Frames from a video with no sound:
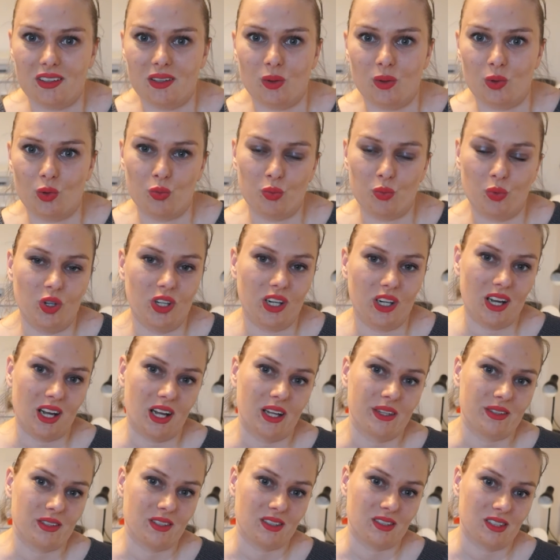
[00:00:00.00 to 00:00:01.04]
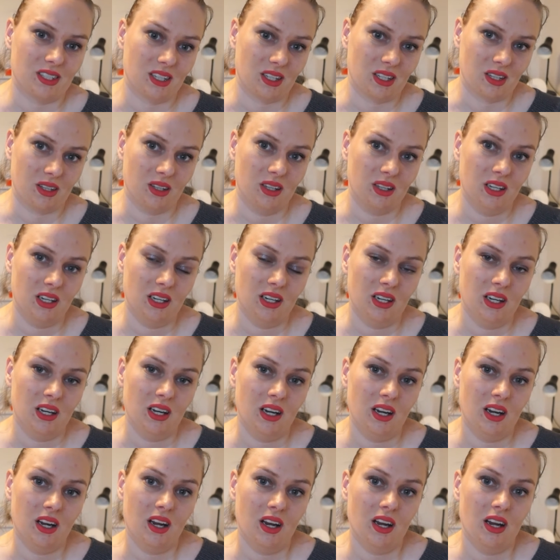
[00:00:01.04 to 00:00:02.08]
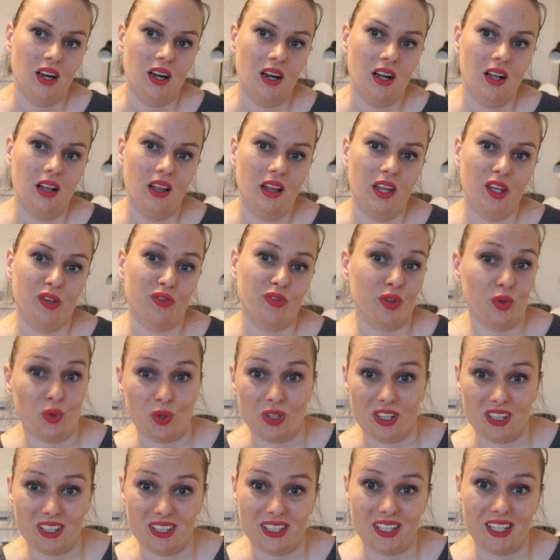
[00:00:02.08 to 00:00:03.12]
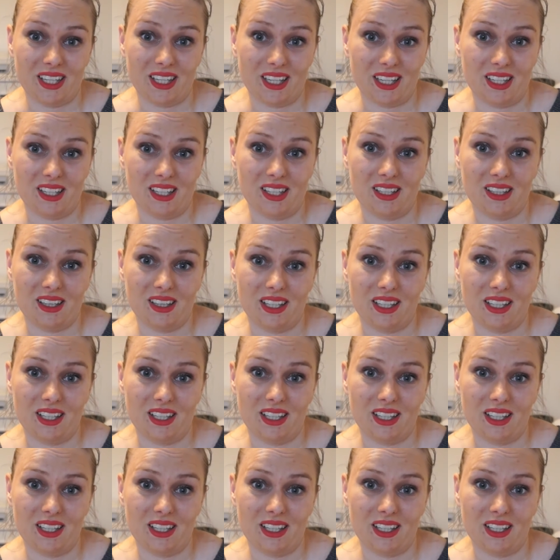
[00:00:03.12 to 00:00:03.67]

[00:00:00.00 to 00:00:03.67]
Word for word: so it's pretty hard to tell if I really like it.